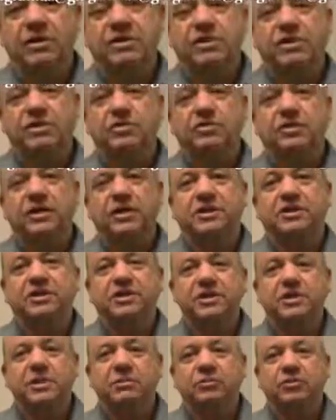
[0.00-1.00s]
a
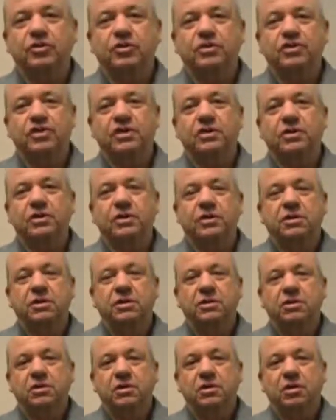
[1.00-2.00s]
situation emerging
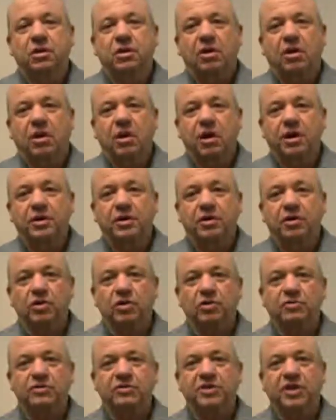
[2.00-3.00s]
on a
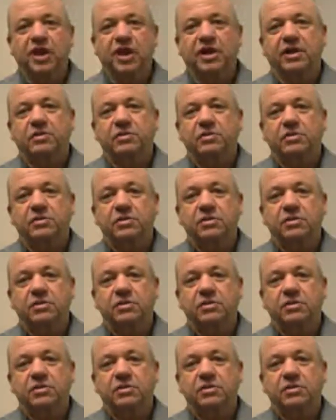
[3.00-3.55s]
global scale